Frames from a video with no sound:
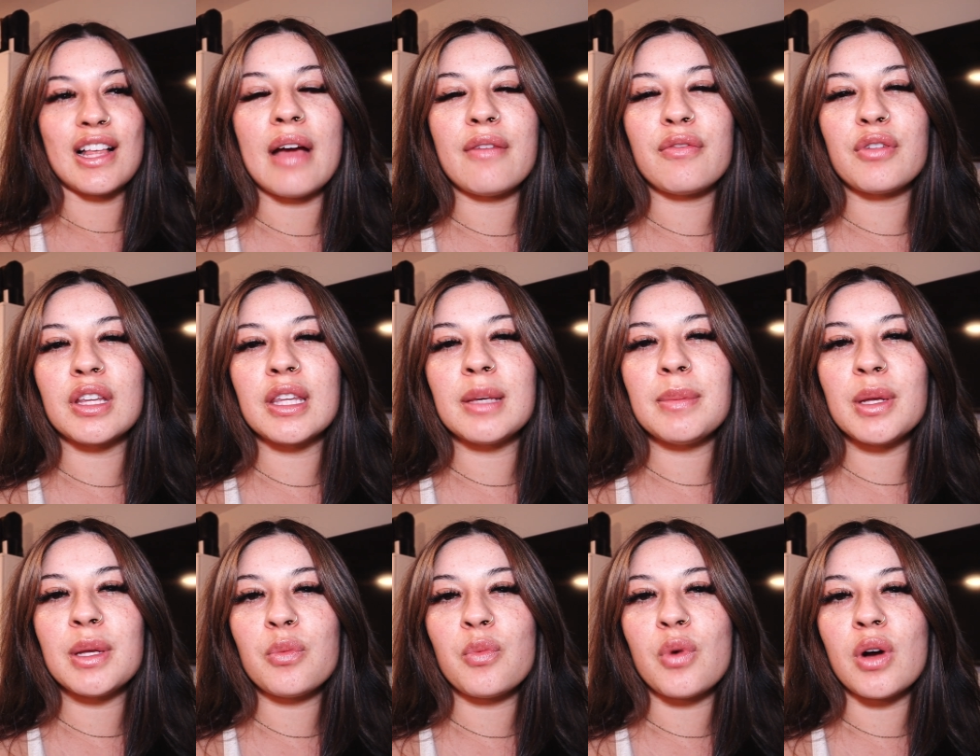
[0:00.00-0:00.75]
I've really
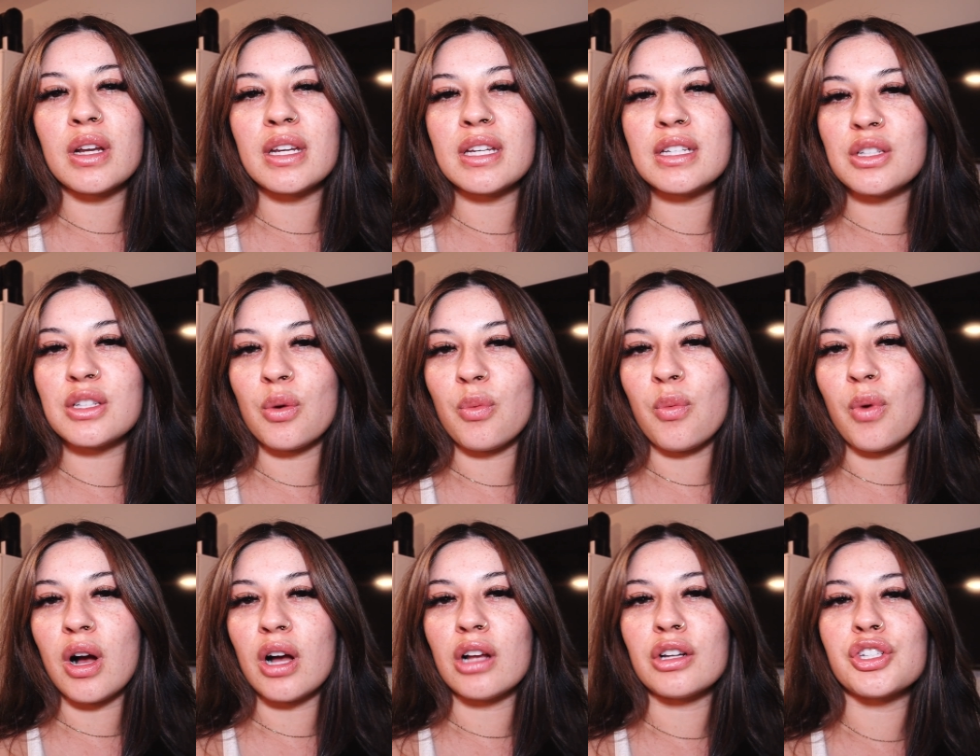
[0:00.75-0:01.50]
been wanting to
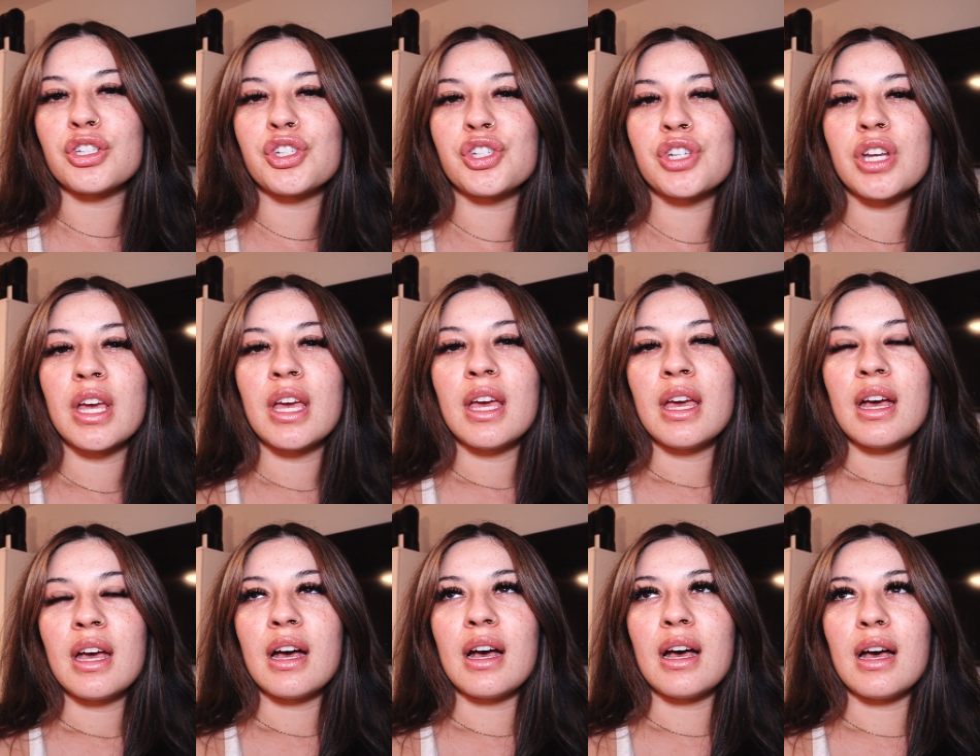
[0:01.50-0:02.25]
watch
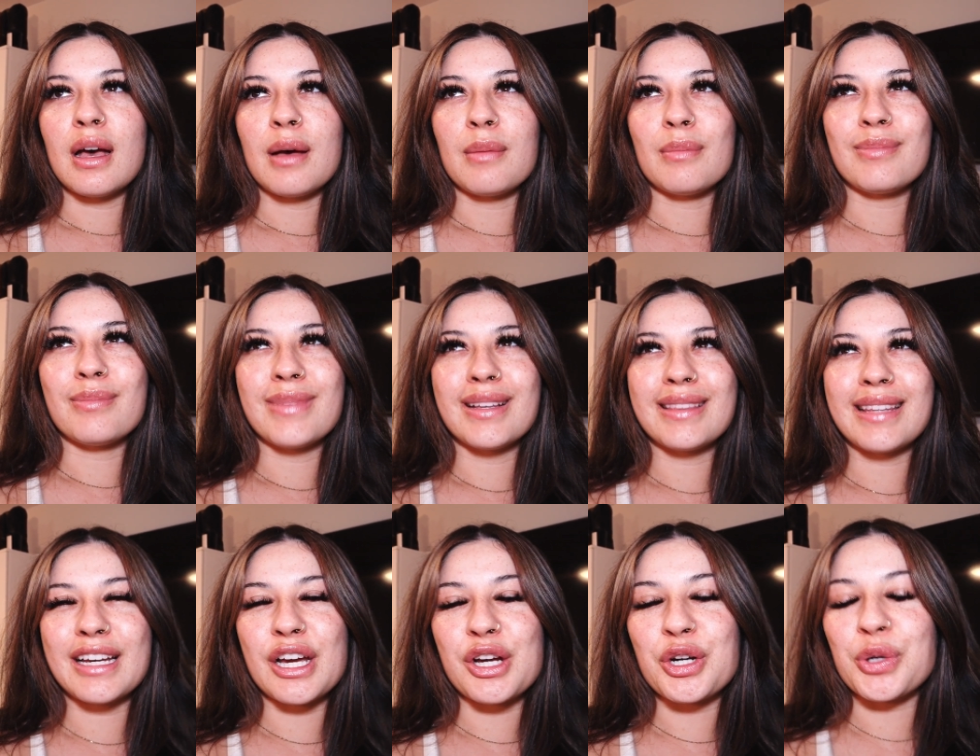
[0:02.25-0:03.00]
um,
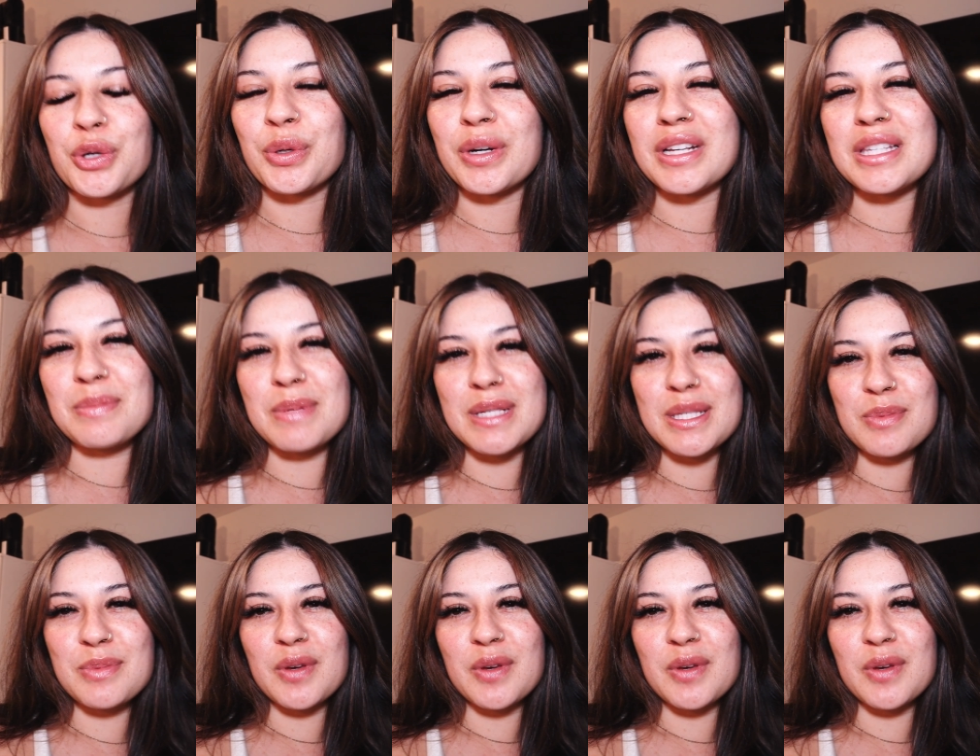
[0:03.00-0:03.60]
like a Christmas